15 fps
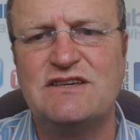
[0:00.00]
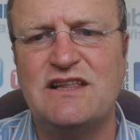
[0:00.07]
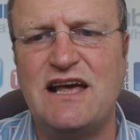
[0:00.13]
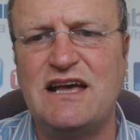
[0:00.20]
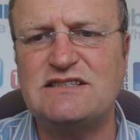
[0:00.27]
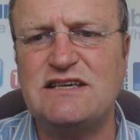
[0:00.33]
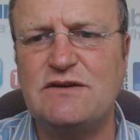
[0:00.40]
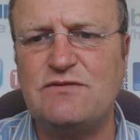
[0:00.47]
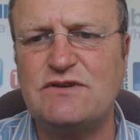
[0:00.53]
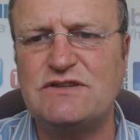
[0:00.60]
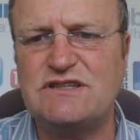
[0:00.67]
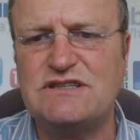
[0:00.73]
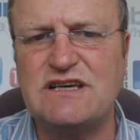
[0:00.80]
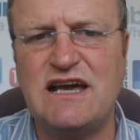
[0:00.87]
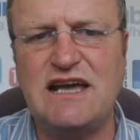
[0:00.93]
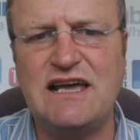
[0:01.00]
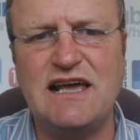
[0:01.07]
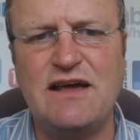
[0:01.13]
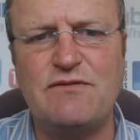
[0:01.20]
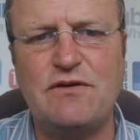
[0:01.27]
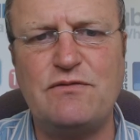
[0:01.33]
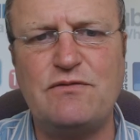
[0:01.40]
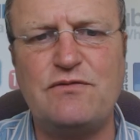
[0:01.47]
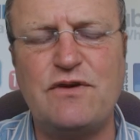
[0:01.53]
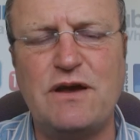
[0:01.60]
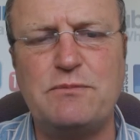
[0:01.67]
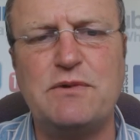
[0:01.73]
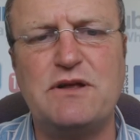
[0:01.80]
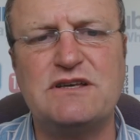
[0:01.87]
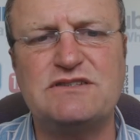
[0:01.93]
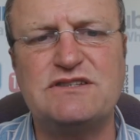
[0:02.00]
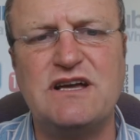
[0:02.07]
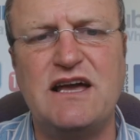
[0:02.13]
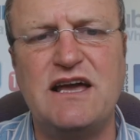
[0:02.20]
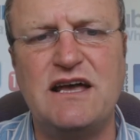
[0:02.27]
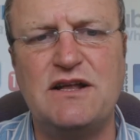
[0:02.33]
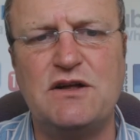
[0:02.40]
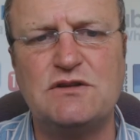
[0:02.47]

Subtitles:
So that's it for today. Have a fabulous day,